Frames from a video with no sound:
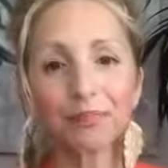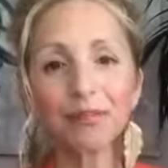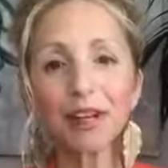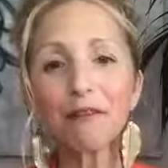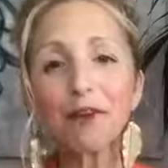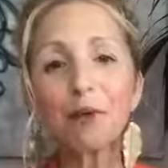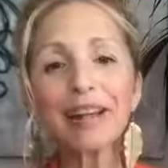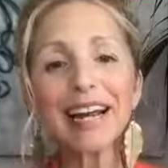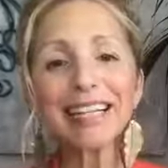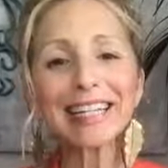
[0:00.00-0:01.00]
If you're
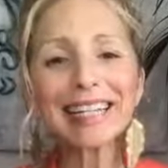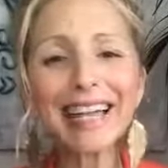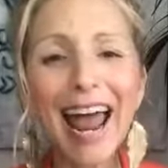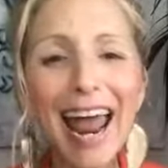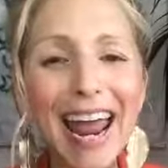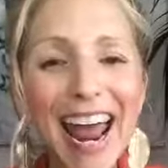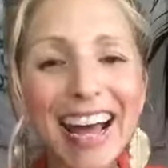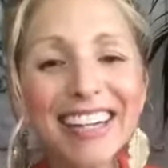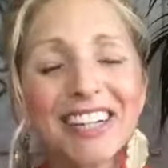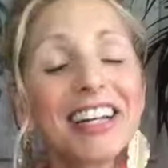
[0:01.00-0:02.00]
relating to this, hey
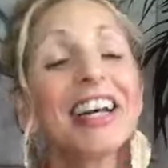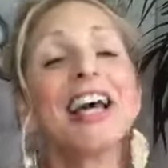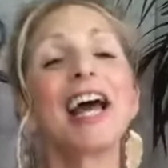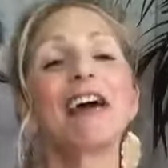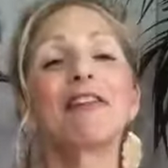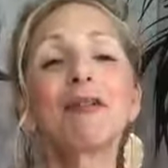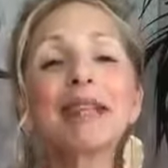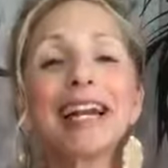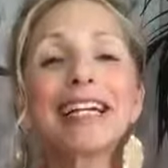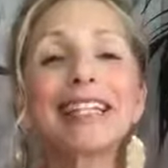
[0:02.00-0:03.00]
Angie, if you're
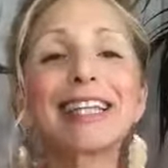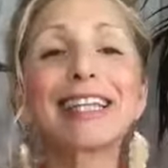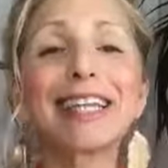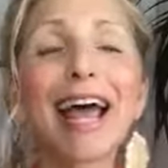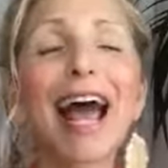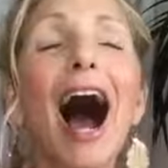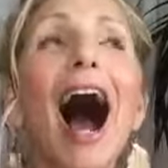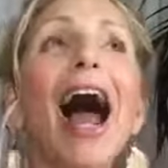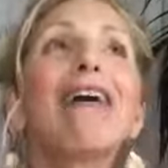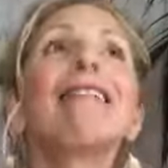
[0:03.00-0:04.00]
relating to this, say,
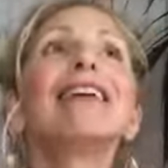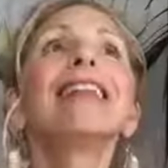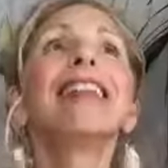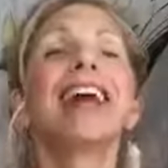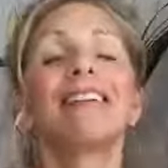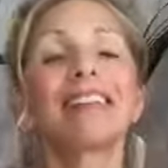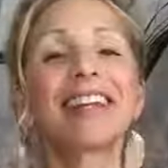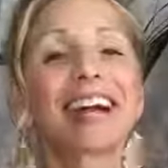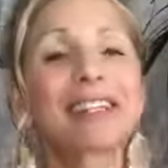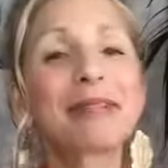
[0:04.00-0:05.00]
I relate with an
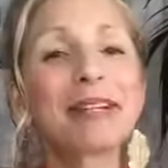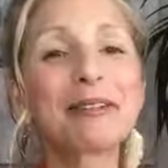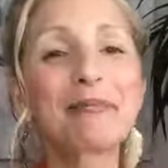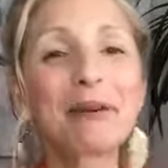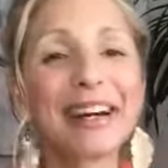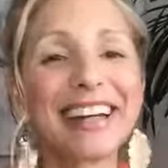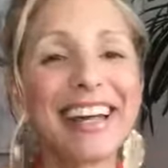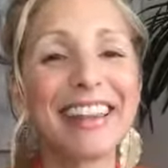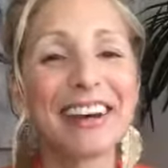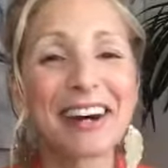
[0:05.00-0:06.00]
exclamation point
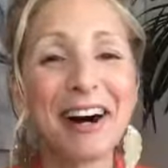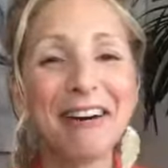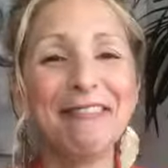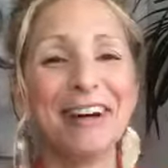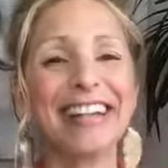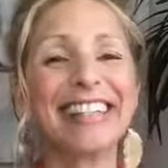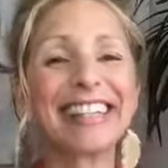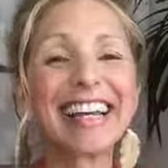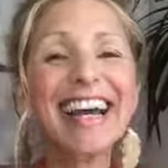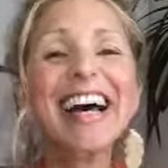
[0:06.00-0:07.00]
in the comments.